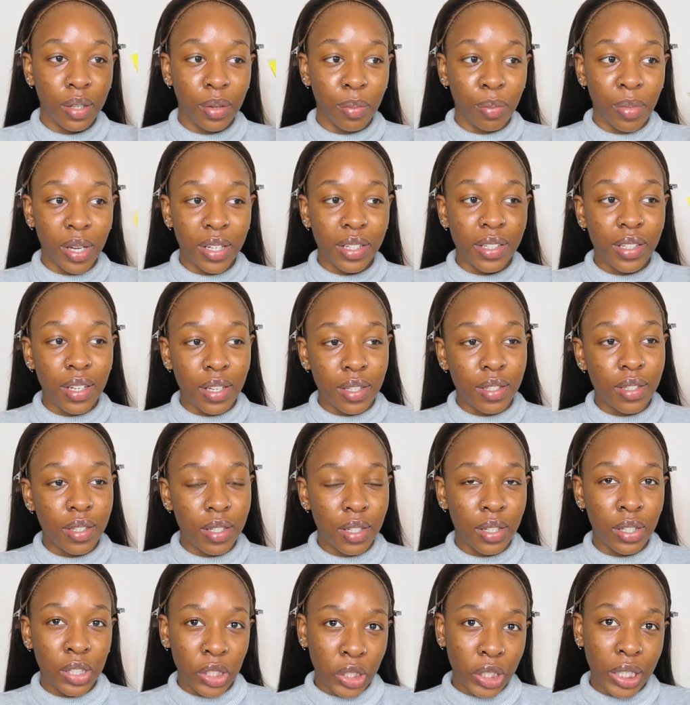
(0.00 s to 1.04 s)
my
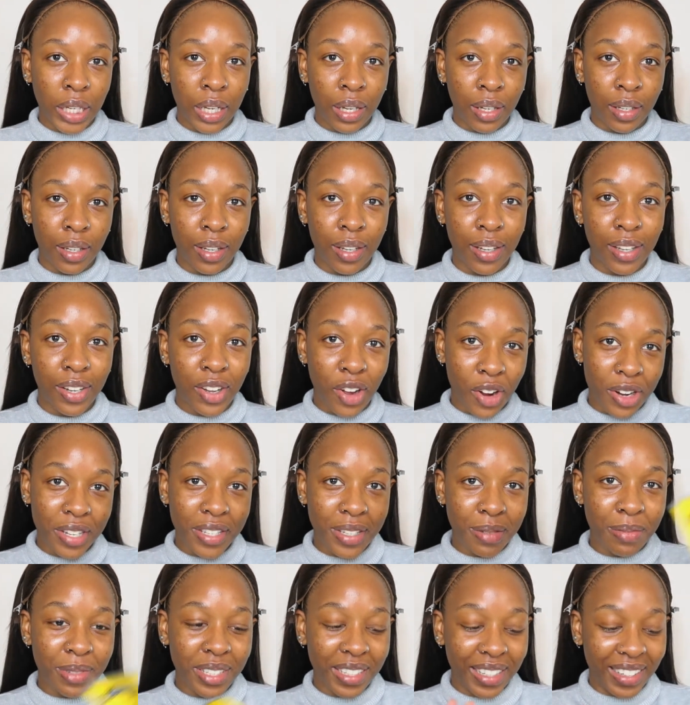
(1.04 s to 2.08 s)
dusty looking got
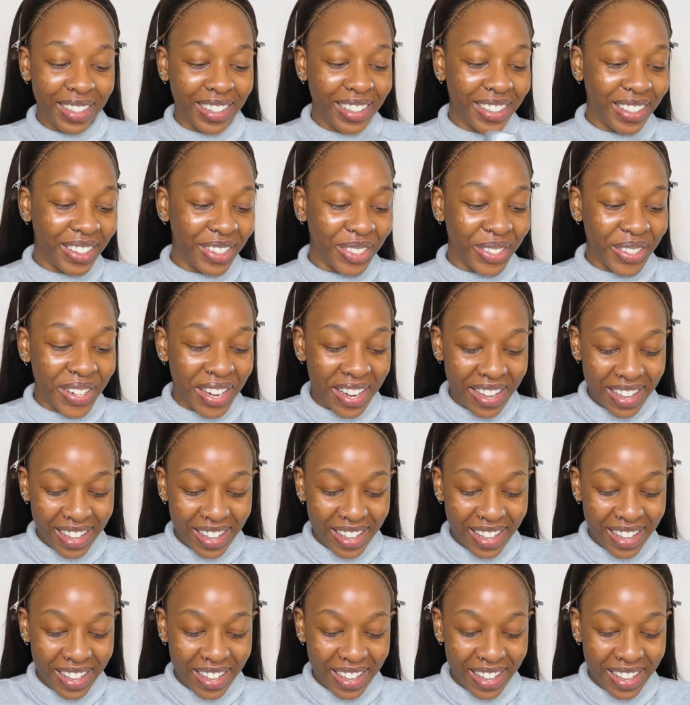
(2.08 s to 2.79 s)
to be glue.